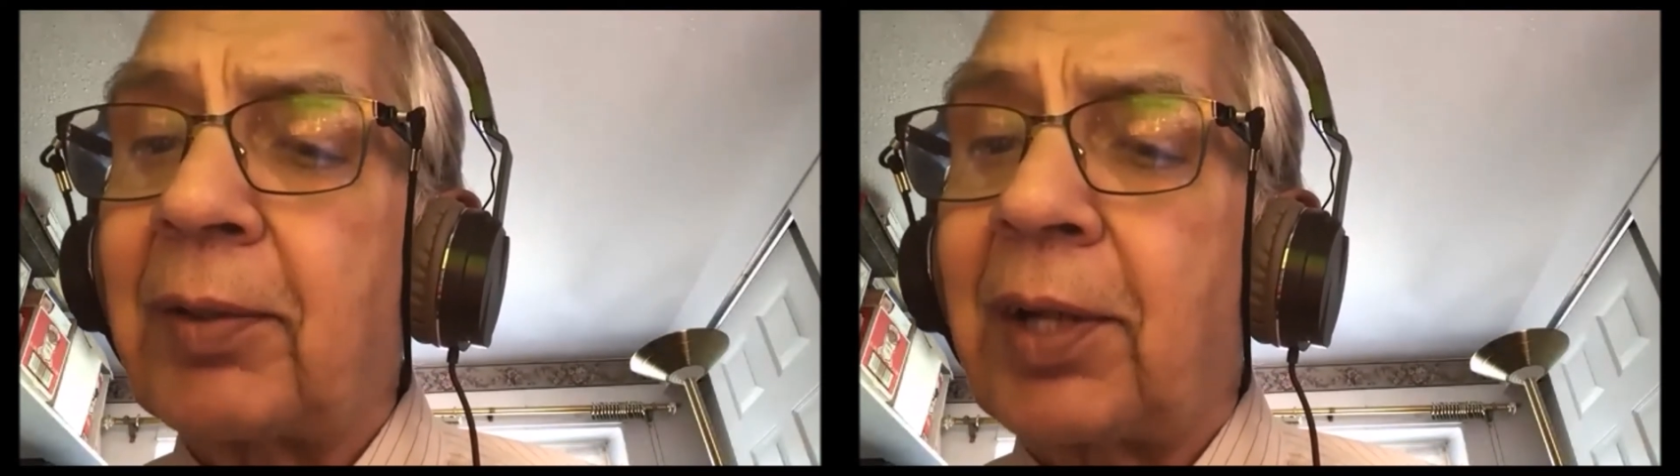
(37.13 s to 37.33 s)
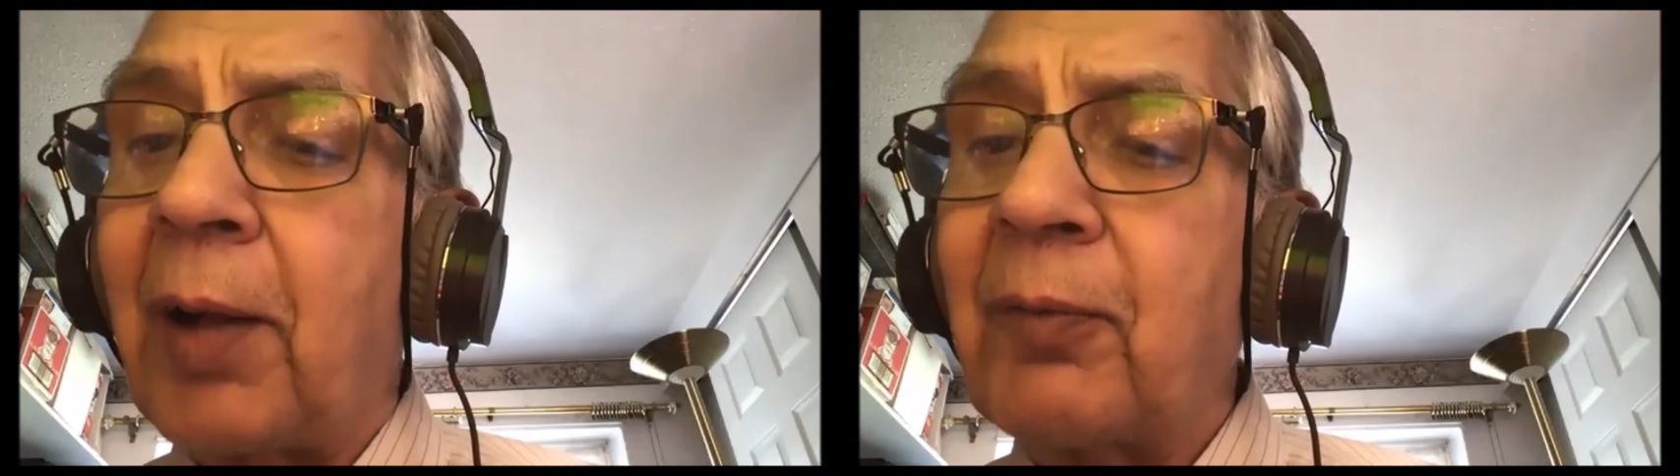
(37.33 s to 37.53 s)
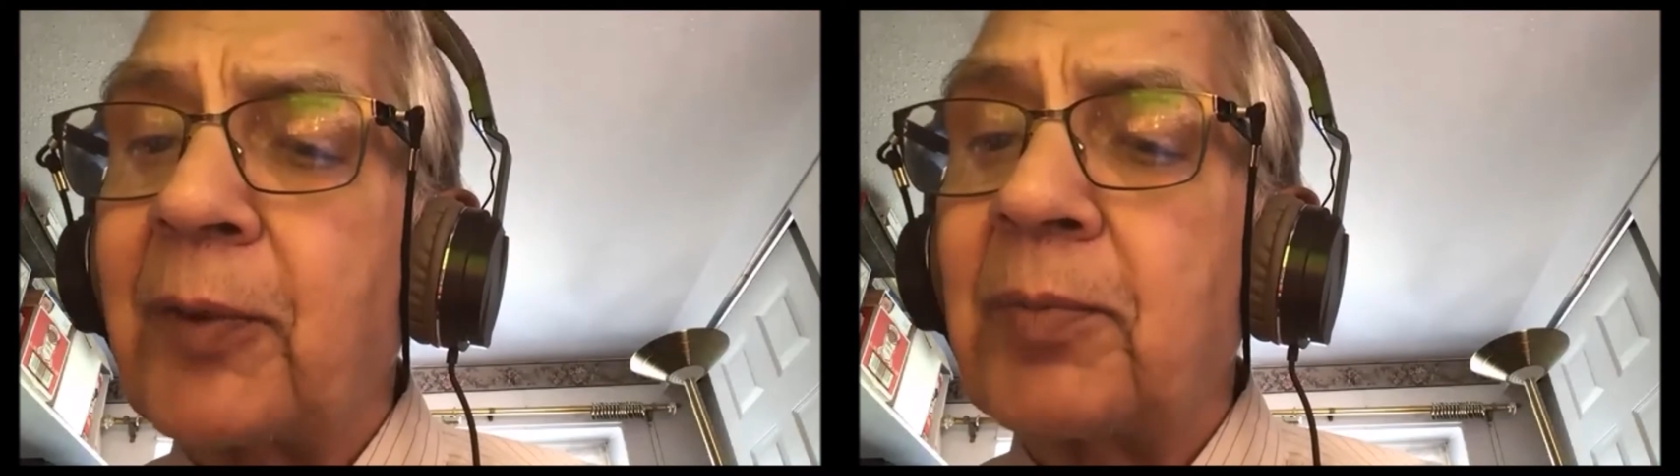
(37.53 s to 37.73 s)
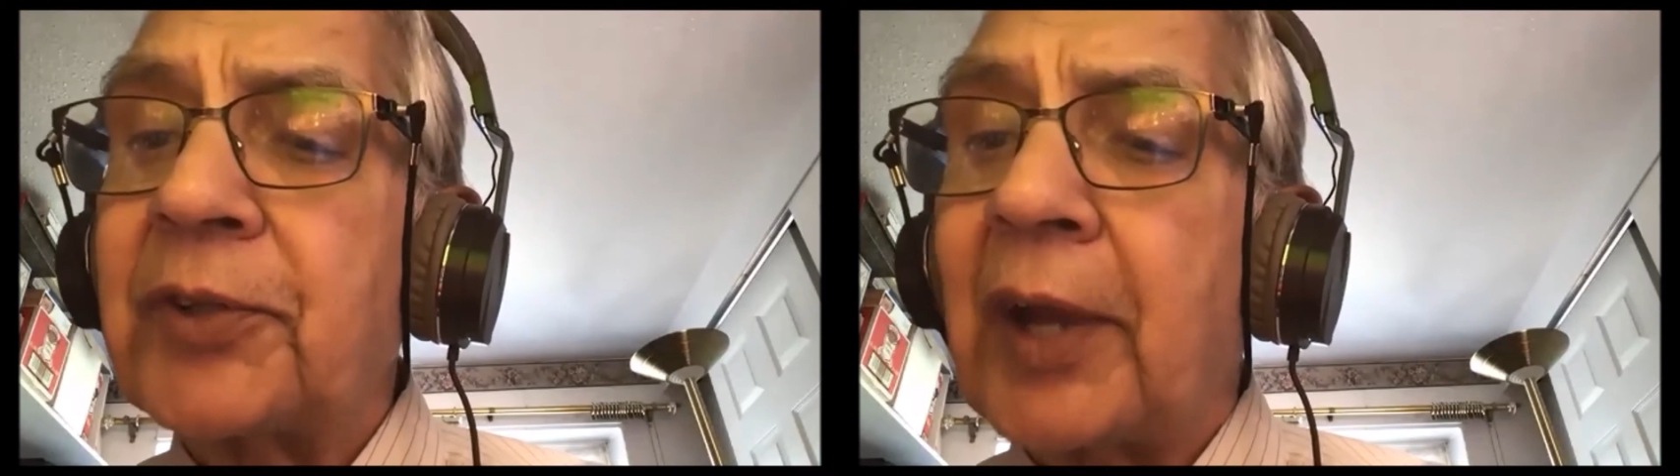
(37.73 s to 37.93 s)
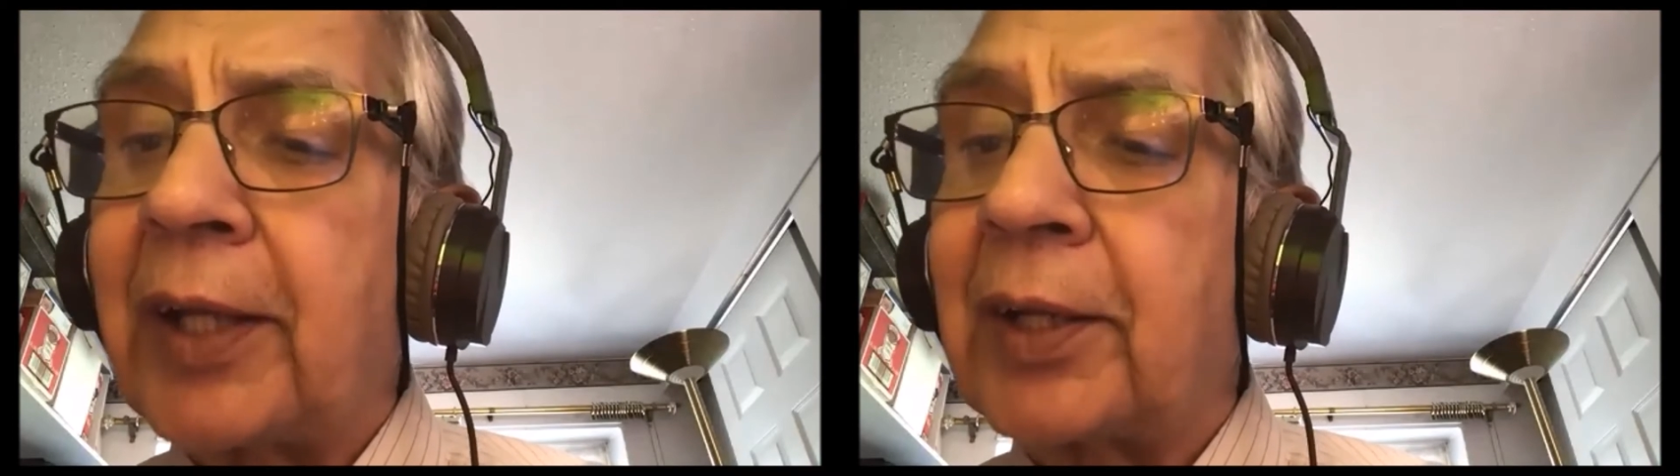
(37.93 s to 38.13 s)
come from
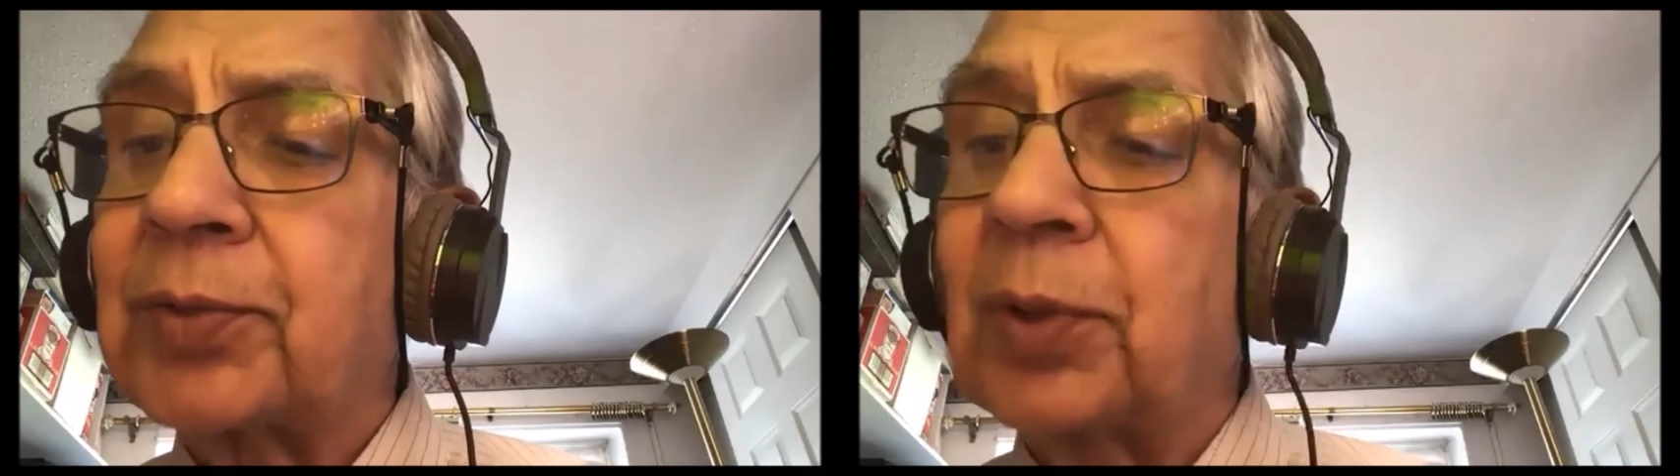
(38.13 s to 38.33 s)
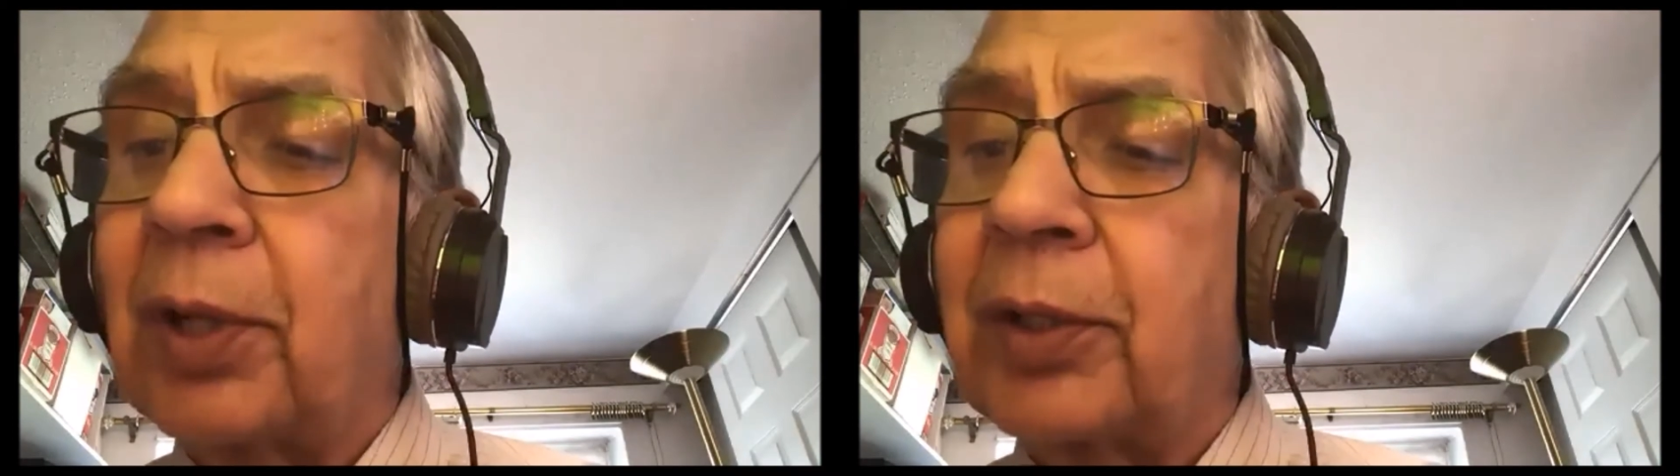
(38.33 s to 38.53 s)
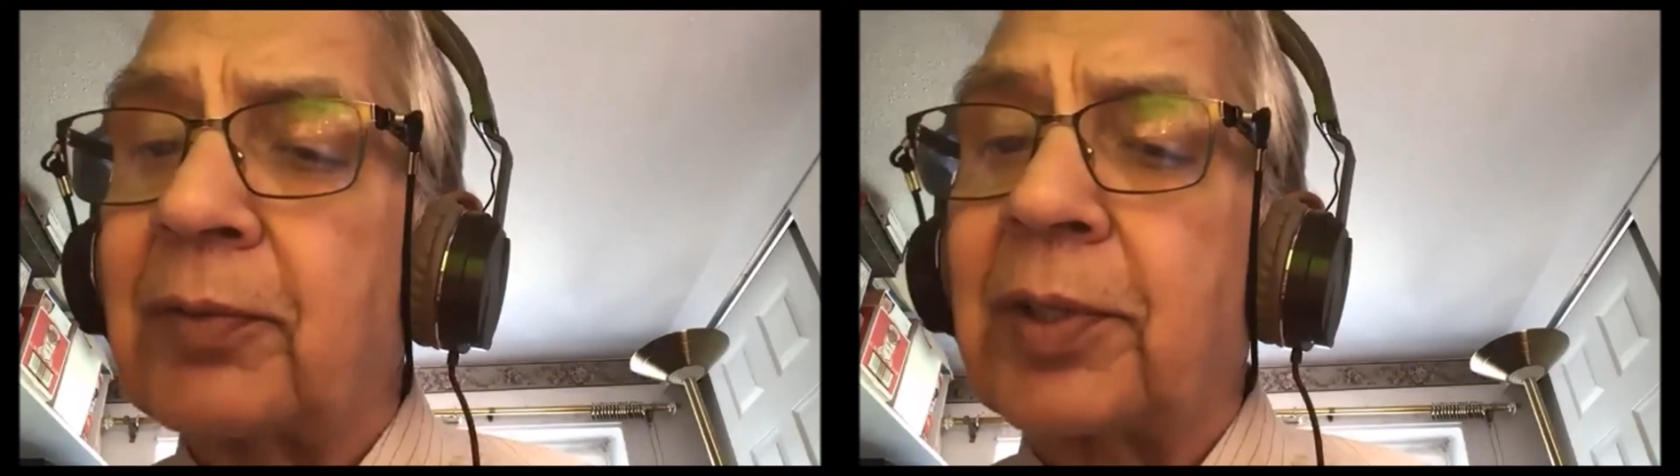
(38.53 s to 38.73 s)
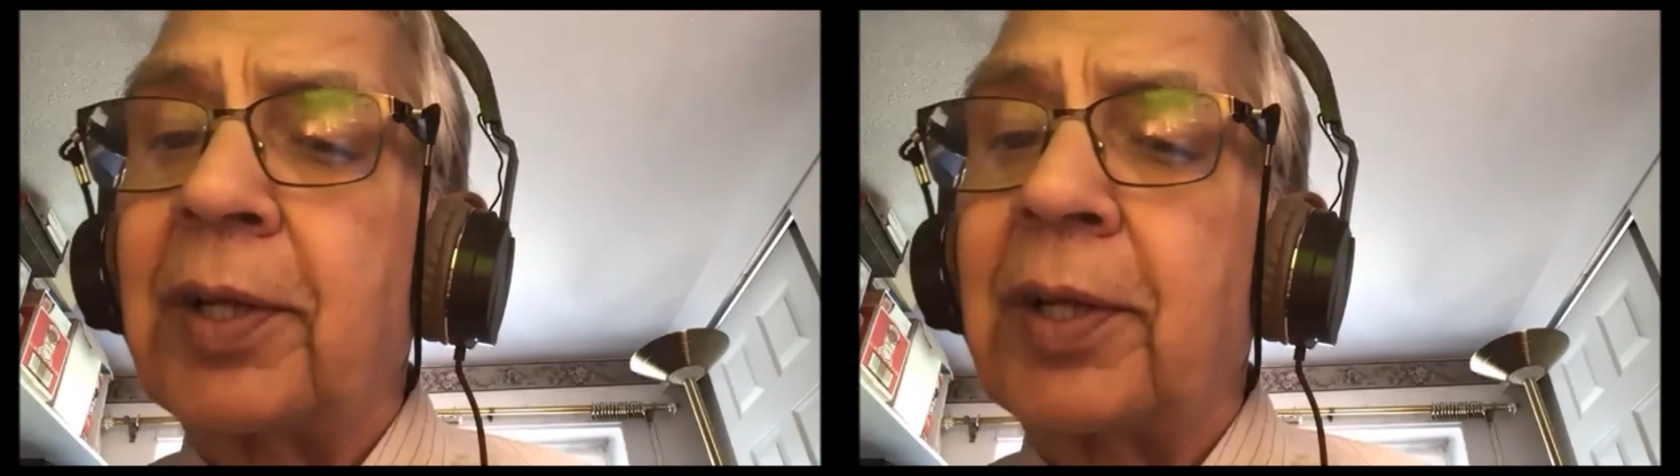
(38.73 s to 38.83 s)
China, so a lot of